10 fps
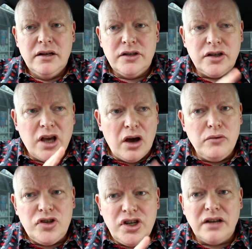to go
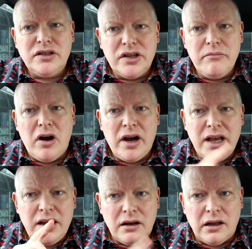just to
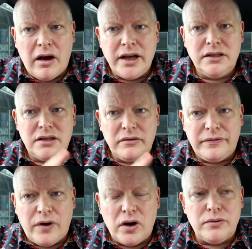my likes and
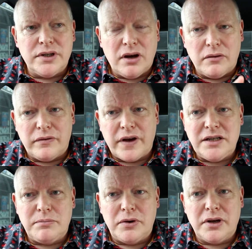followers on
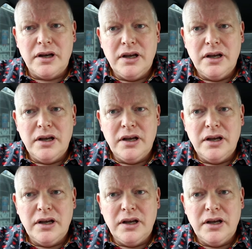Facebook.